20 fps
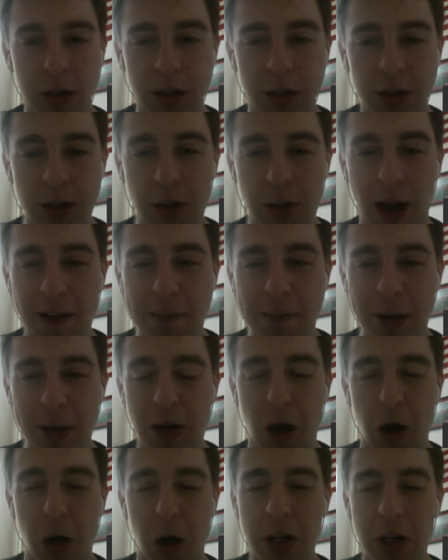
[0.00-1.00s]
So I've been
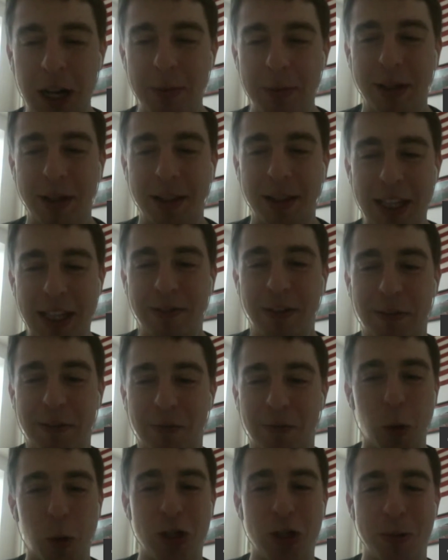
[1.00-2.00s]
calling him and leaving
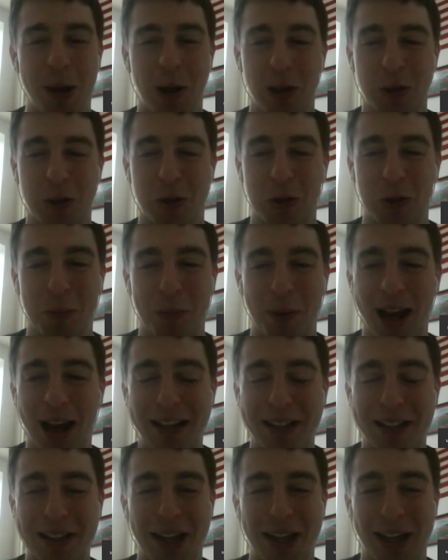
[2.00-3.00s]
voicemails for the
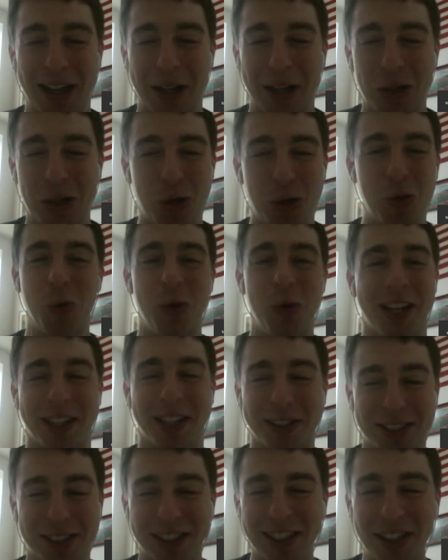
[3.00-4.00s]
past like 2
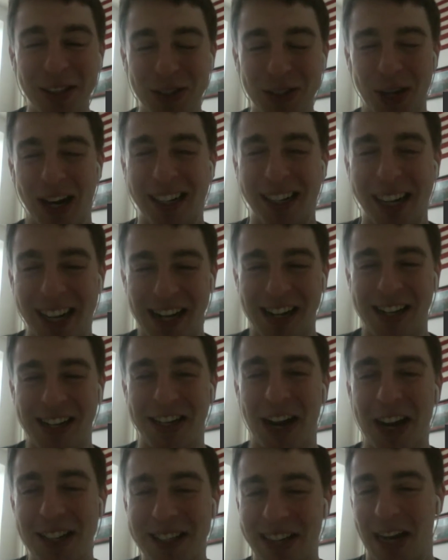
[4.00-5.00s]
weeks trying to get in
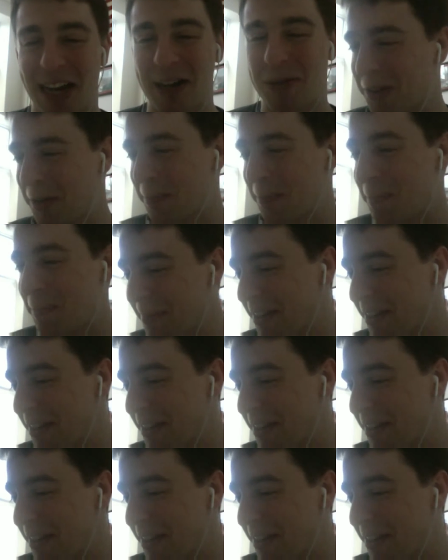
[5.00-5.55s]
contact with him.